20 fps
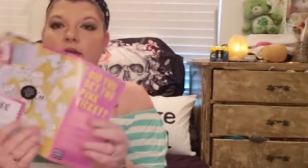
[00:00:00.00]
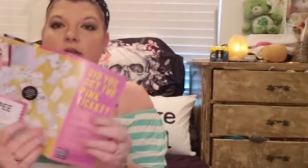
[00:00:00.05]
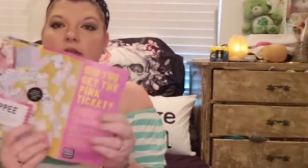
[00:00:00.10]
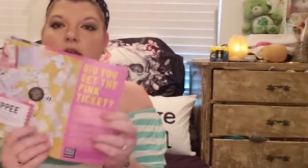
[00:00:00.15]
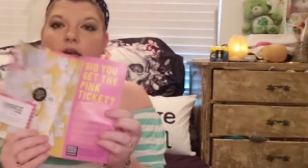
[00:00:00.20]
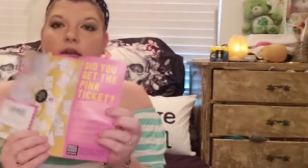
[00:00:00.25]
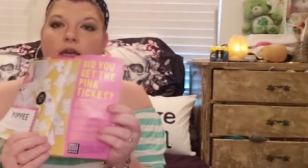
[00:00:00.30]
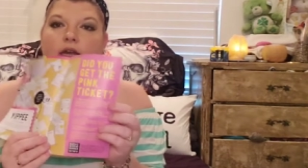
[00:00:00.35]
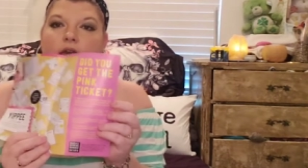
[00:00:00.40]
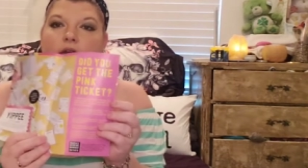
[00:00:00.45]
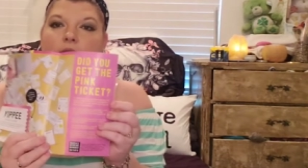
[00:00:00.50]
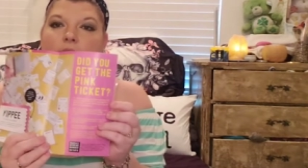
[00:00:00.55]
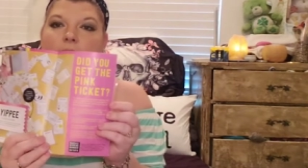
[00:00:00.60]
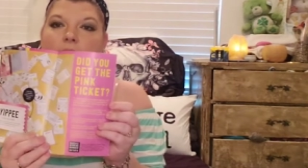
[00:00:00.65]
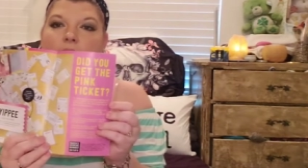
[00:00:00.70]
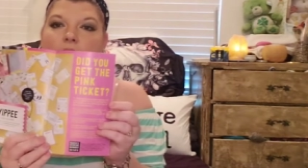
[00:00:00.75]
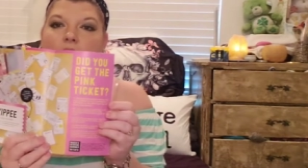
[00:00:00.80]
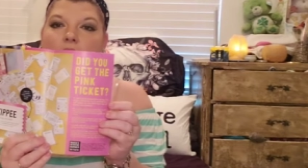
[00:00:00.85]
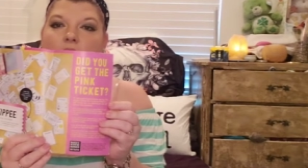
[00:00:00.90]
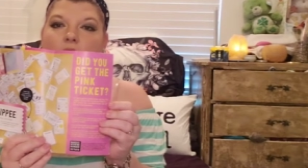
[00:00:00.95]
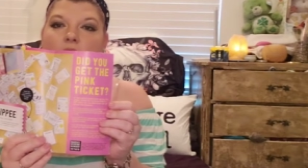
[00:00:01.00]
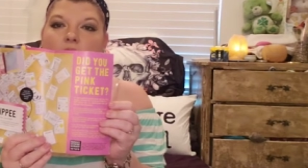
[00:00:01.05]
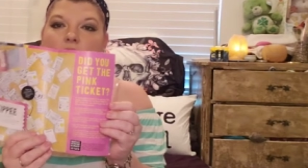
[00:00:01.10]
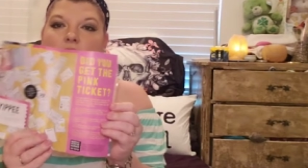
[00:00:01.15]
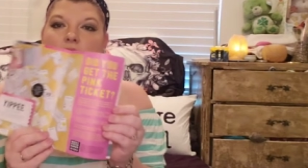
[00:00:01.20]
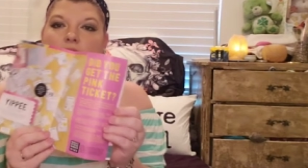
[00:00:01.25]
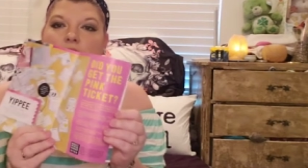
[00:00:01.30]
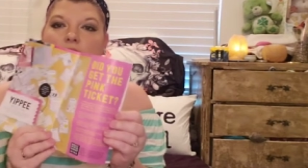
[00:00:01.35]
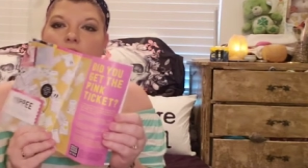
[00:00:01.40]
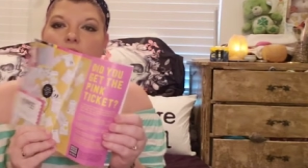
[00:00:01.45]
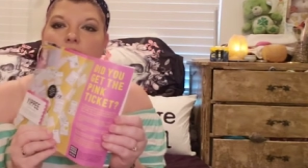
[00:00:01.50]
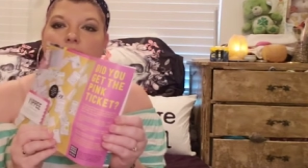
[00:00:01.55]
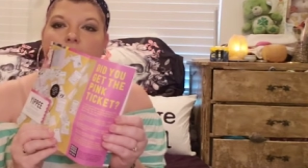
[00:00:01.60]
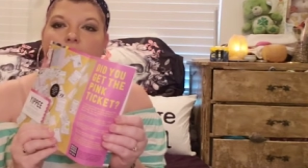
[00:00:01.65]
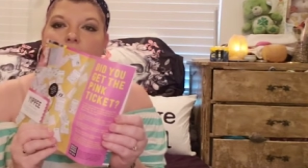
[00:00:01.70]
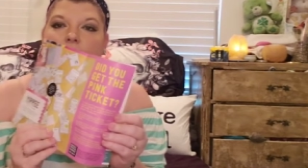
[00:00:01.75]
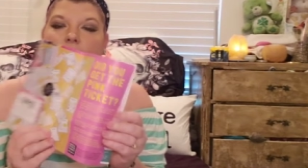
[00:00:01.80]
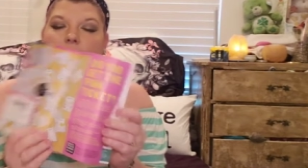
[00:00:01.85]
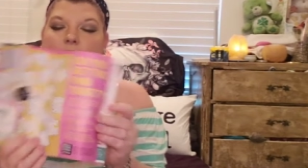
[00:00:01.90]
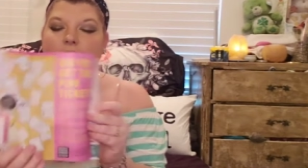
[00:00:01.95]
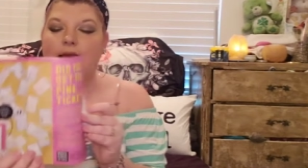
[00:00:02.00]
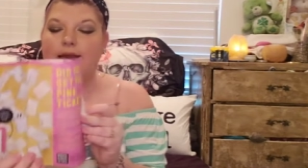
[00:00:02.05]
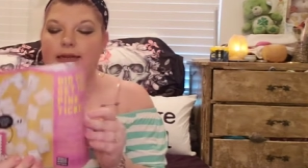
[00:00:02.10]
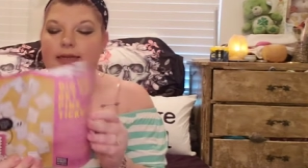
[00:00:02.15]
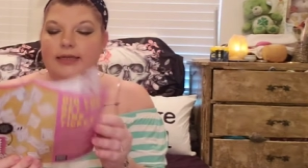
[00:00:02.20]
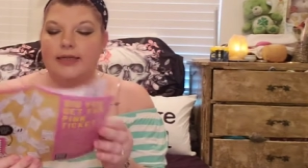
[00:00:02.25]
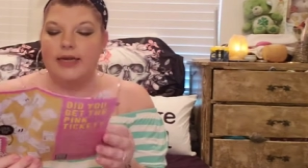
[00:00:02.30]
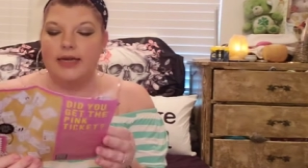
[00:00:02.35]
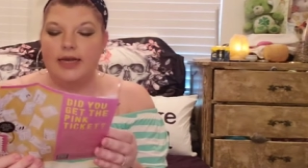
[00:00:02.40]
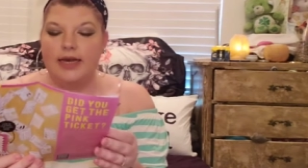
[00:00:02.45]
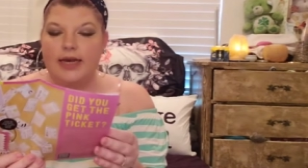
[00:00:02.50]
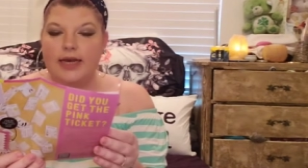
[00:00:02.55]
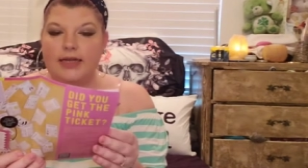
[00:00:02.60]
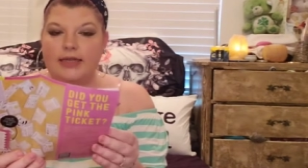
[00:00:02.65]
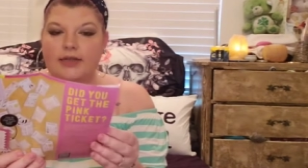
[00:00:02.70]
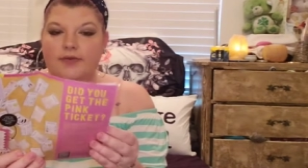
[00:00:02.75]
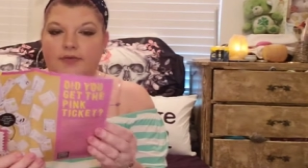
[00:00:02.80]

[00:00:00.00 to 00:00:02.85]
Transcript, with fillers: talking about pink tickets.